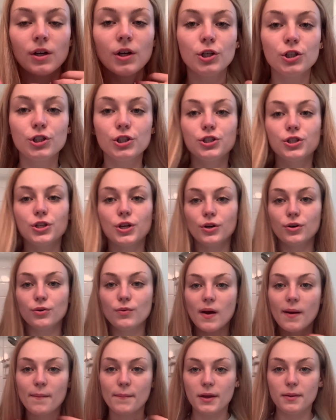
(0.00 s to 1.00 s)
So
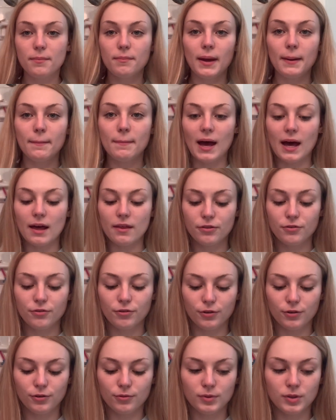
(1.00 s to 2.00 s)
I'm in my
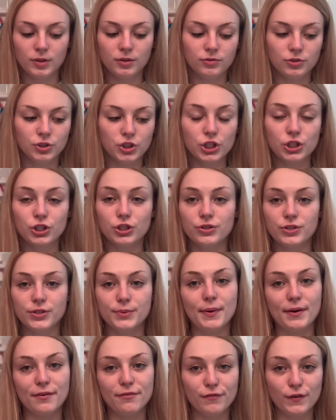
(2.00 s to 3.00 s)
bathroom just using
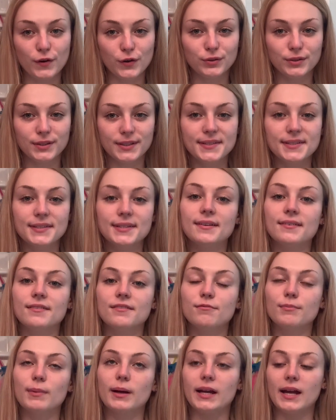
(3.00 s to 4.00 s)
my phone instead
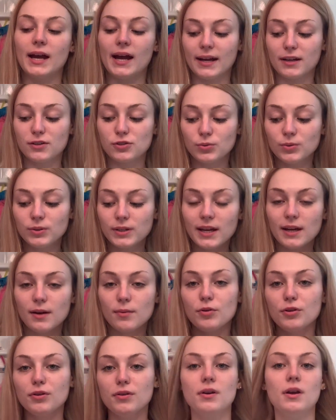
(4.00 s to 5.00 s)
of my actual
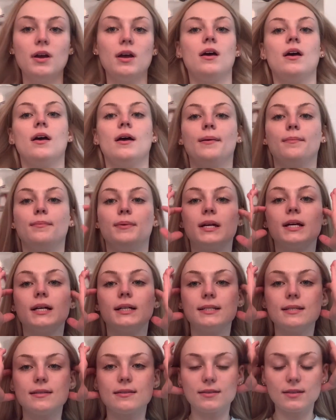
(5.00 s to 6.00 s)
camera
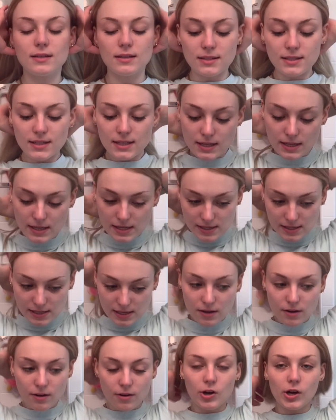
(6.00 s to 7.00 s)
because it's
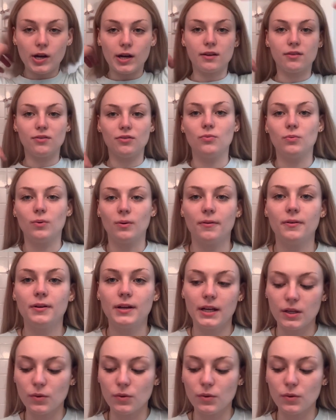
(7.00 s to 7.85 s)
easier and I don't want any